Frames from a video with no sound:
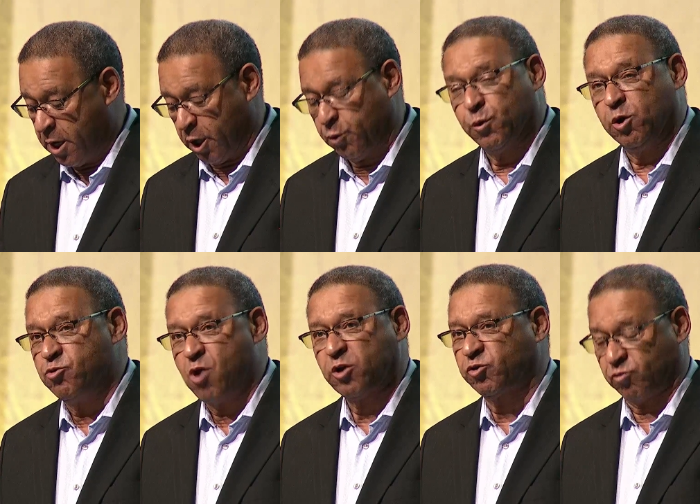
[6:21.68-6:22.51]
it will
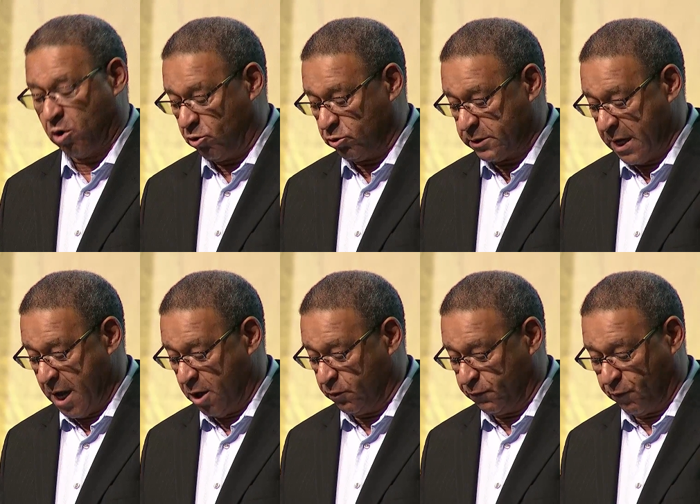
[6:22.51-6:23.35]
not roll
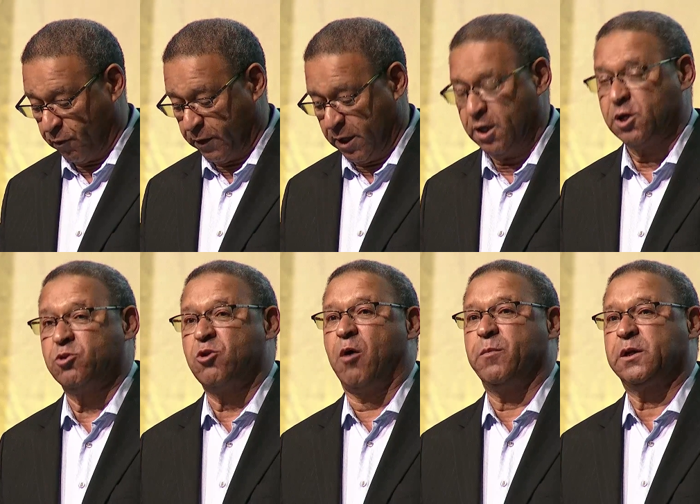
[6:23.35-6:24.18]
down for the
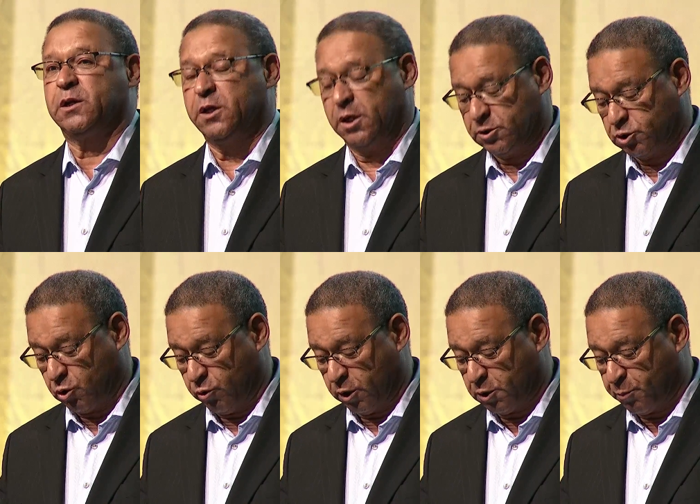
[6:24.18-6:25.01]
economically
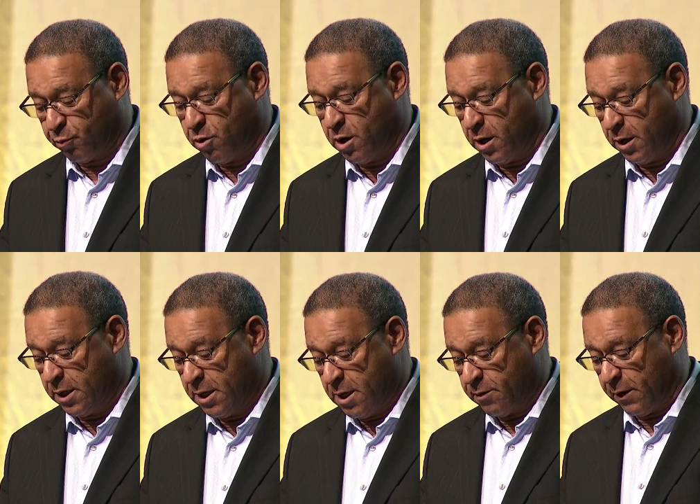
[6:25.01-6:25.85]
excluded poor,
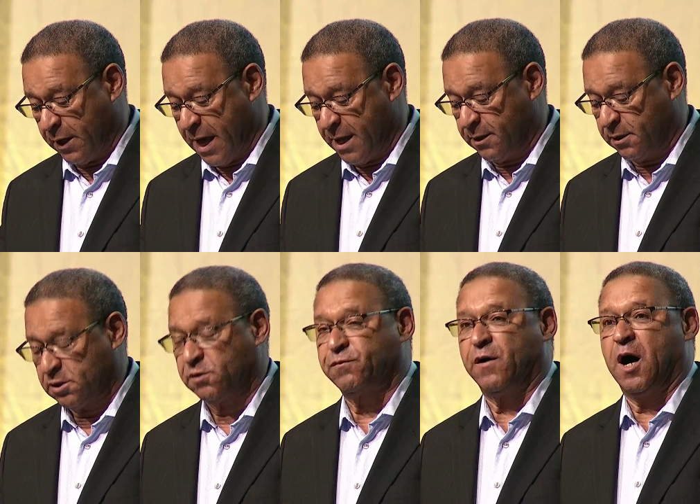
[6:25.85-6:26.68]
the
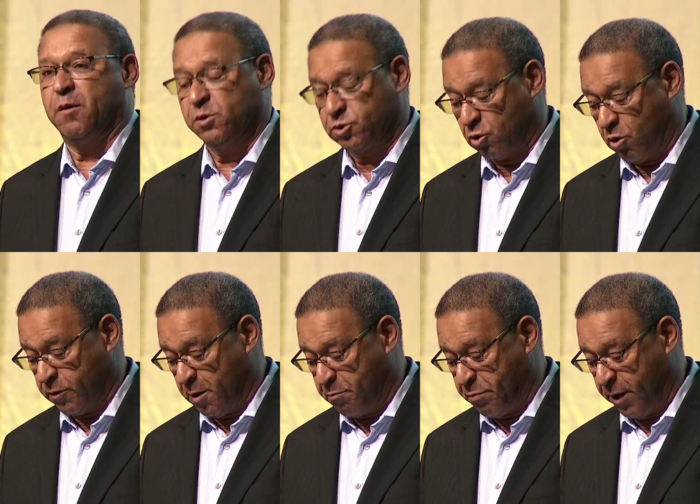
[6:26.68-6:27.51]
landless farmers, or
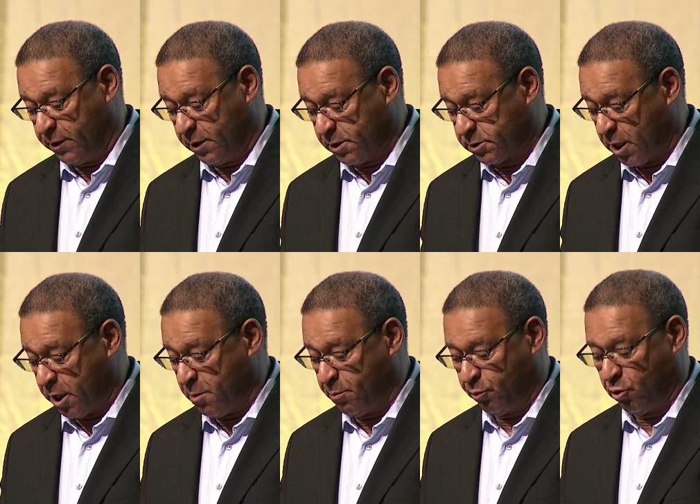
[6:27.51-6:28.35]
the penniless
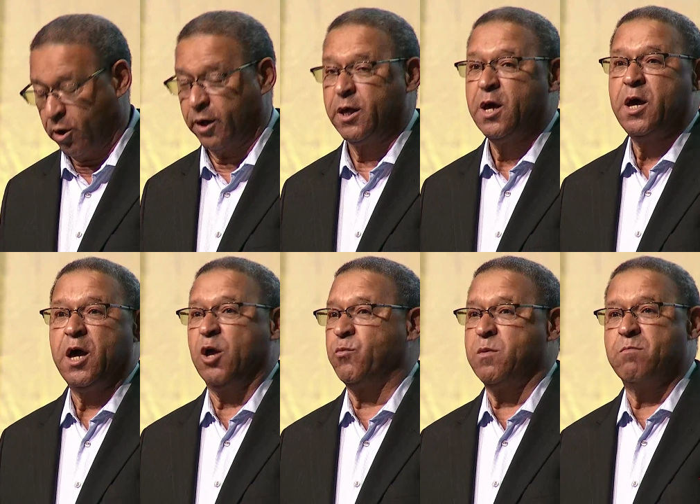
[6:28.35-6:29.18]
unemployed.
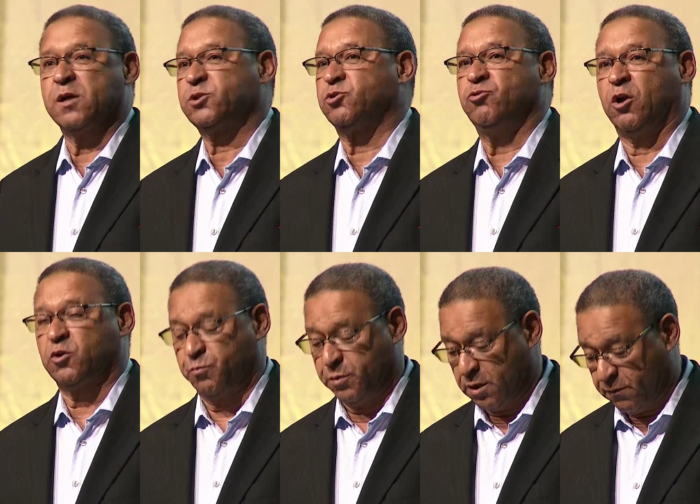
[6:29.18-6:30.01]
And we must
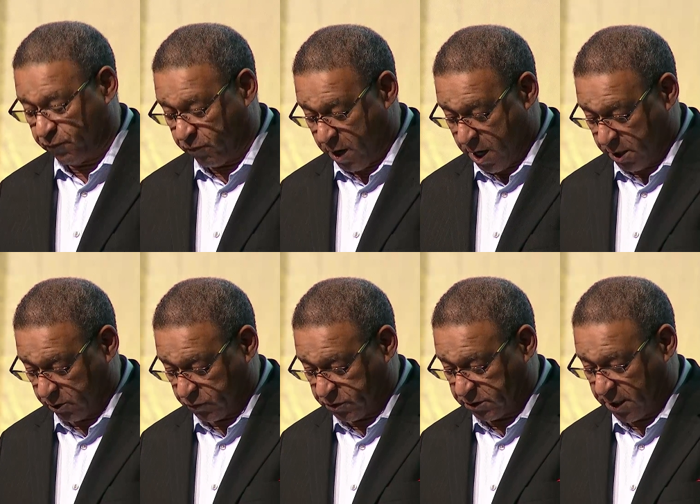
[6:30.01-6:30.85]
not be afraid
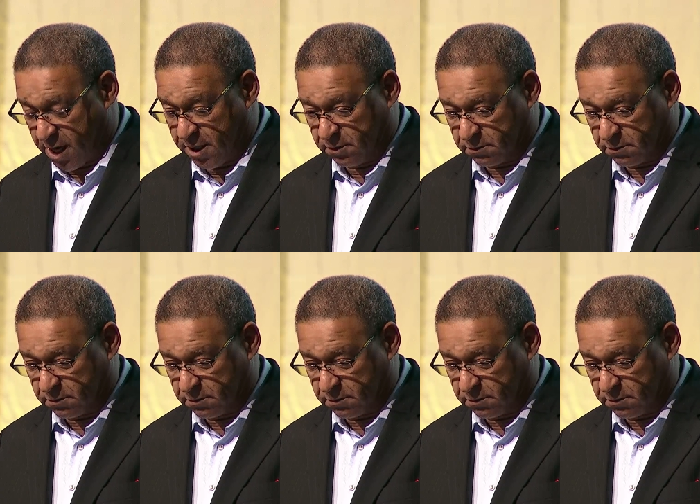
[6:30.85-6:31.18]
to say it.